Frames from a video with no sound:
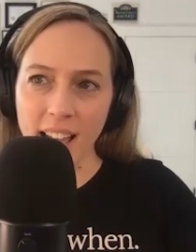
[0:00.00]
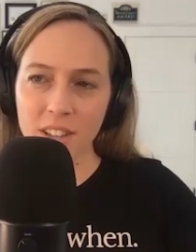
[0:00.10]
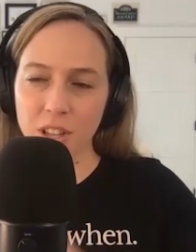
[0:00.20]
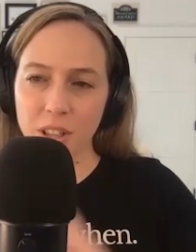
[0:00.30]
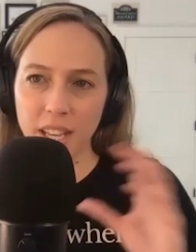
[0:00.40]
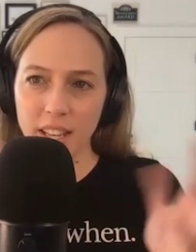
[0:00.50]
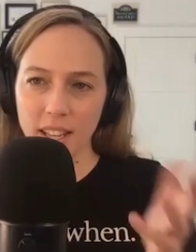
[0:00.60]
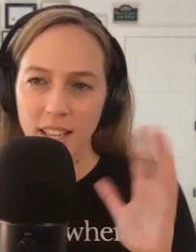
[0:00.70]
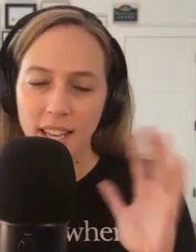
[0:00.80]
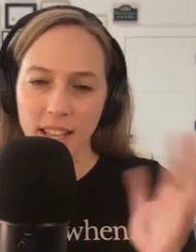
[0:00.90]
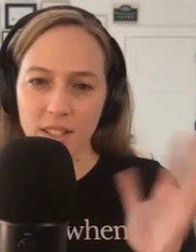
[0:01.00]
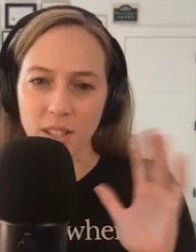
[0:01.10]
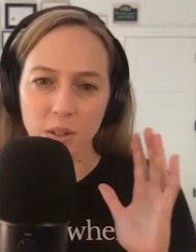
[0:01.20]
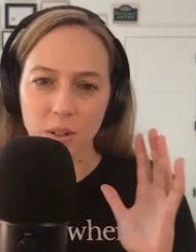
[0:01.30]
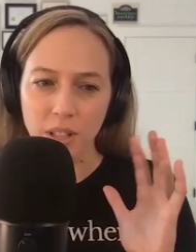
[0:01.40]
actually think it gets
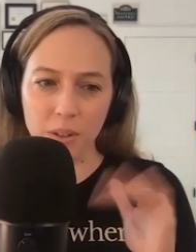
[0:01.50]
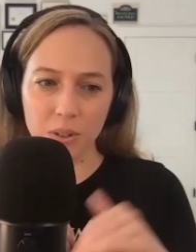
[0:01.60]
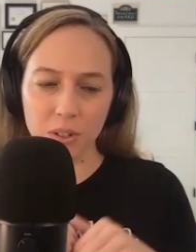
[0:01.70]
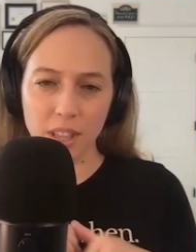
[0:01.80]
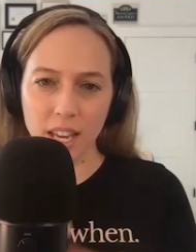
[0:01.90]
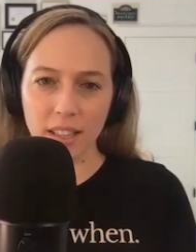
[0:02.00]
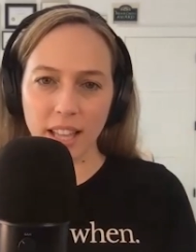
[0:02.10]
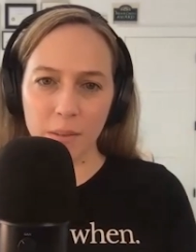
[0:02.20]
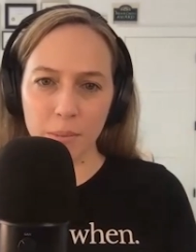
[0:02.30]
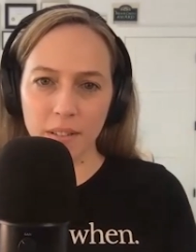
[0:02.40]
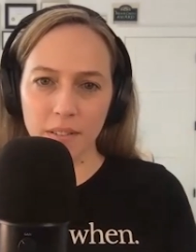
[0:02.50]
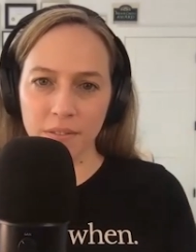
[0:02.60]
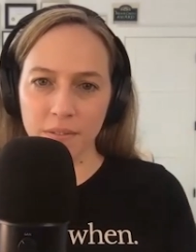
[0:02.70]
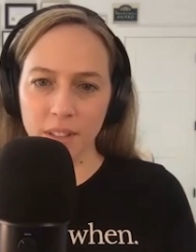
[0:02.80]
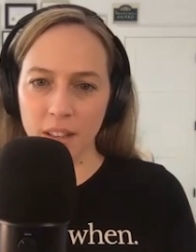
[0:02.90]
you closer to that alignment
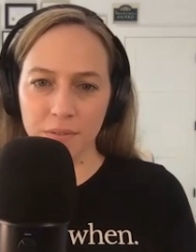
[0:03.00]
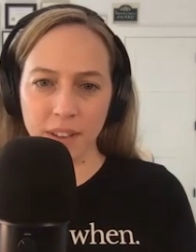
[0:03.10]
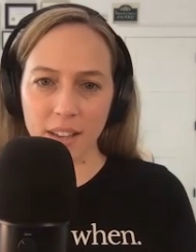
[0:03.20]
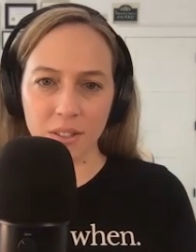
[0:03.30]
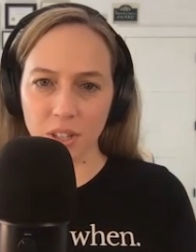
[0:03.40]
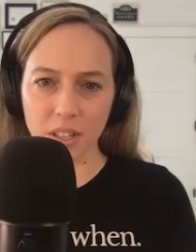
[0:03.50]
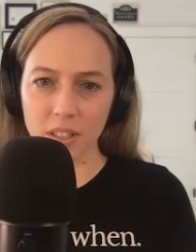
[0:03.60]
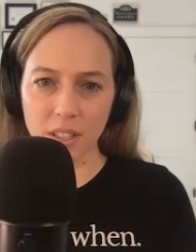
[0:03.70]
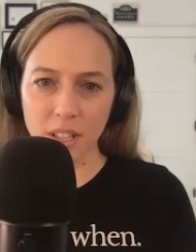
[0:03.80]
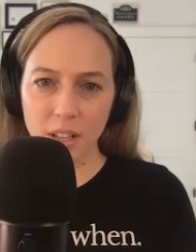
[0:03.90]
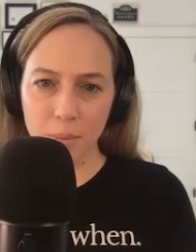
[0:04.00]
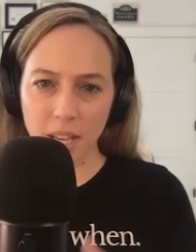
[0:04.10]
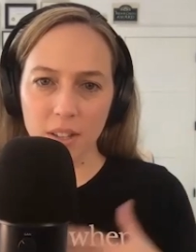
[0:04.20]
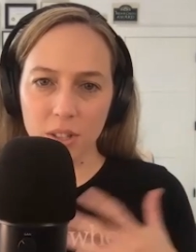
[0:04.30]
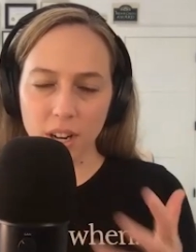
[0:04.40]
faster
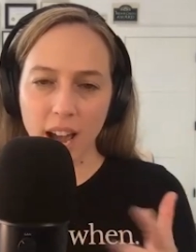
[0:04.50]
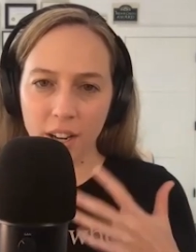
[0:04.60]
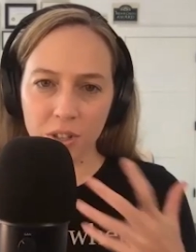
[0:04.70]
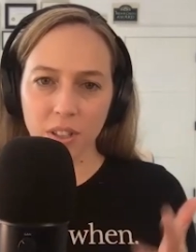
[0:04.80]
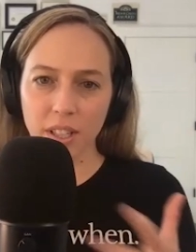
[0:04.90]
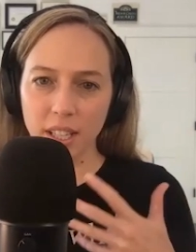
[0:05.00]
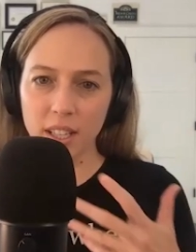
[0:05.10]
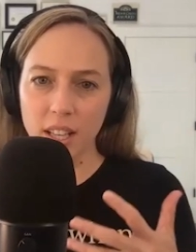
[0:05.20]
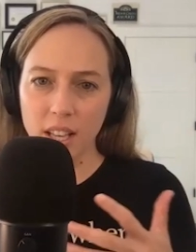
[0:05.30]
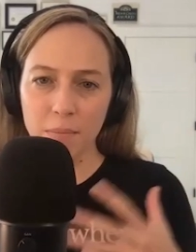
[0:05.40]
because you're actually,